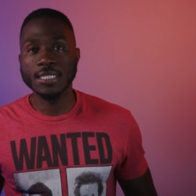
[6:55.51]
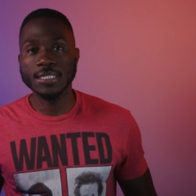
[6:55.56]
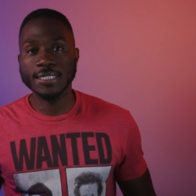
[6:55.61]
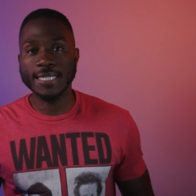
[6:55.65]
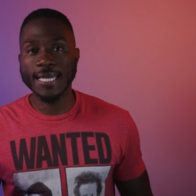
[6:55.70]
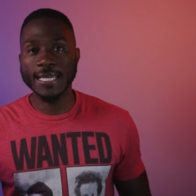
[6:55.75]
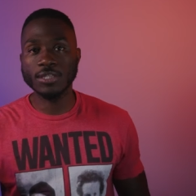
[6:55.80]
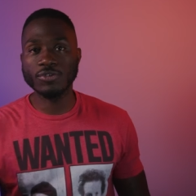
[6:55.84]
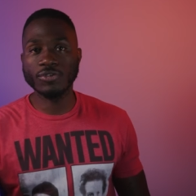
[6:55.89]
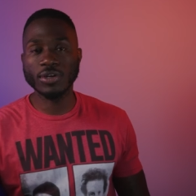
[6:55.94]

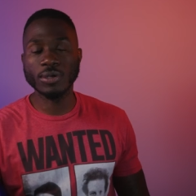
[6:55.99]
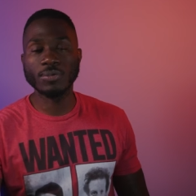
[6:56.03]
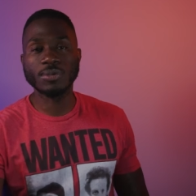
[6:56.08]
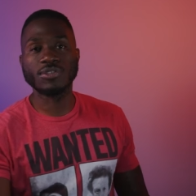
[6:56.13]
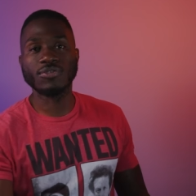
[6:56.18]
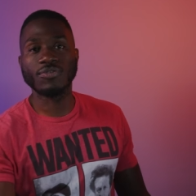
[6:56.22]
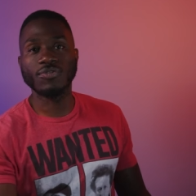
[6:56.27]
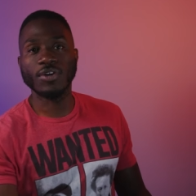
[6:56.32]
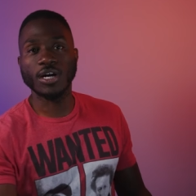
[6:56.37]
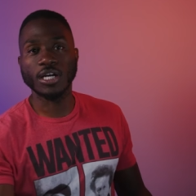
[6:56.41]
Day three
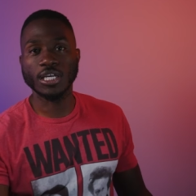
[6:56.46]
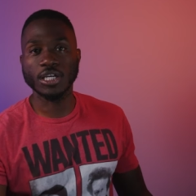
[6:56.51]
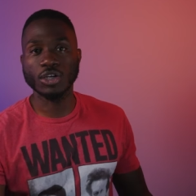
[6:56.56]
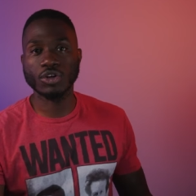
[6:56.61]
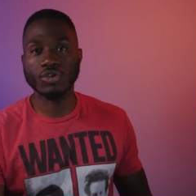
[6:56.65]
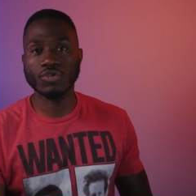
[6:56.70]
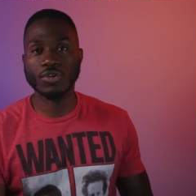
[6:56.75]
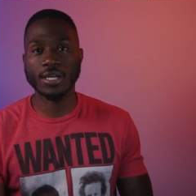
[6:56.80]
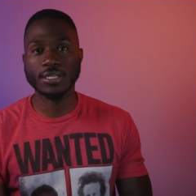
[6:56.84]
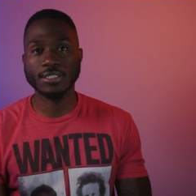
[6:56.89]
was fucking
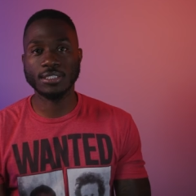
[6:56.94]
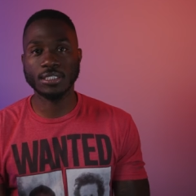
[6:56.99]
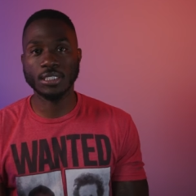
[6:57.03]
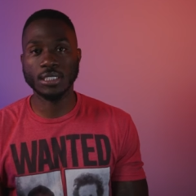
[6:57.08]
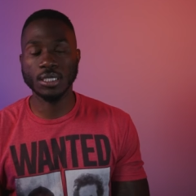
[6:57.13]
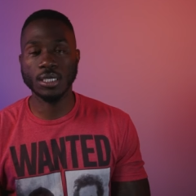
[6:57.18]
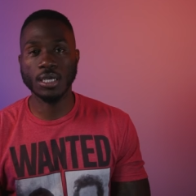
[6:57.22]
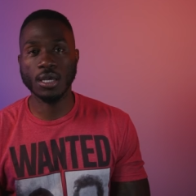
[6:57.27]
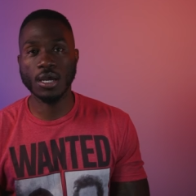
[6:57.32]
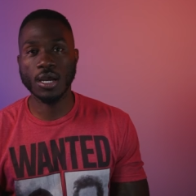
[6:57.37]

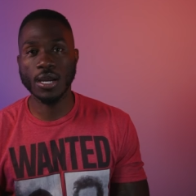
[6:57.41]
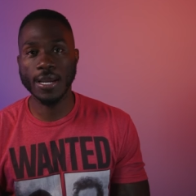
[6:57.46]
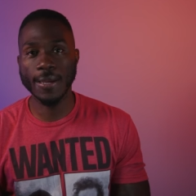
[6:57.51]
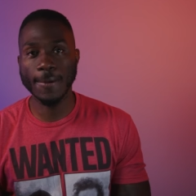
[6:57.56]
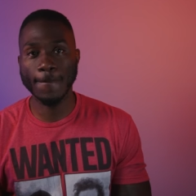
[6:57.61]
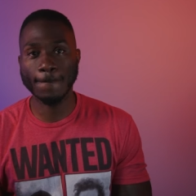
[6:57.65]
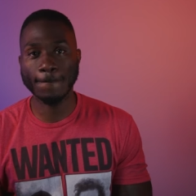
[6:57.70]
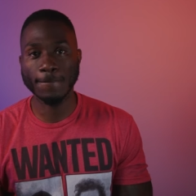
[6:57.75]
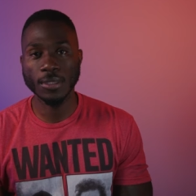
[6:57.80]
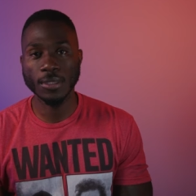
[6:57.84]
crazy. All right.